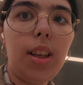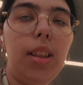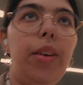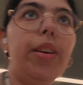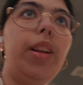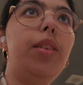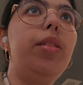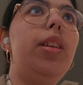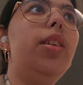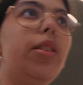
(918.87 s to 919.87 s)
Hello,
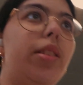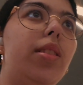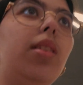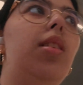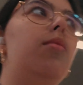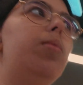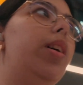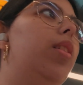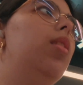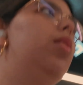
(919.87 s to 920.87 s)
here's an
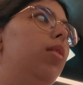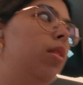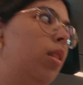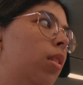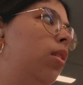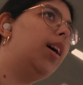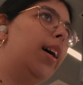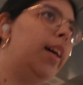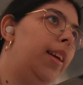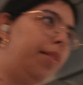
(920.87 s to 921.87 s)
updated.
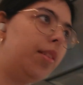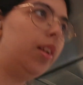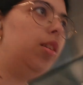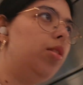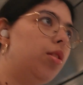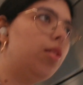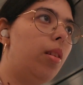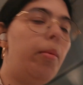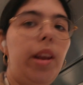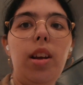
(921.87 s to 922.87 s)
I finished
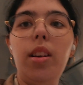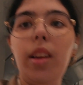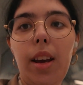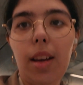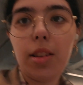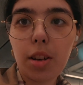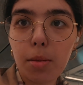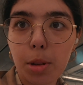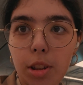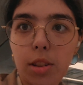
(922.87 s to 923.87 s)
the Maiden and
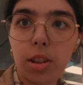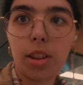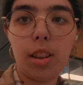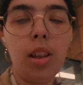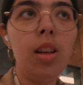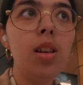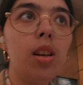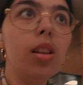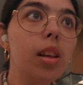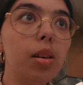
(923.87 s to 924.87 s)
Her Monster.
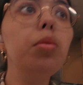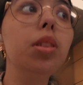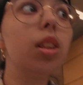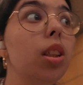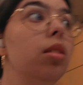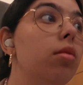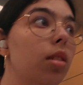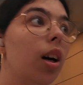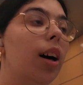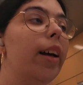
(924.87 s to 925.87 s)
It was good.
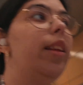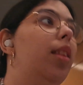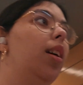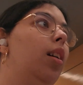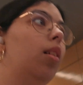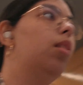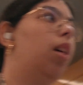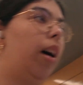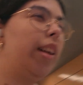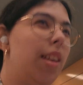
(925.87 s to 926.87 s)
I think
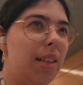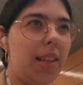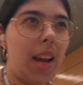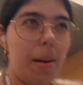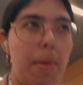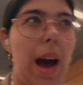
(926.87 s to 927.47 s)
I need to get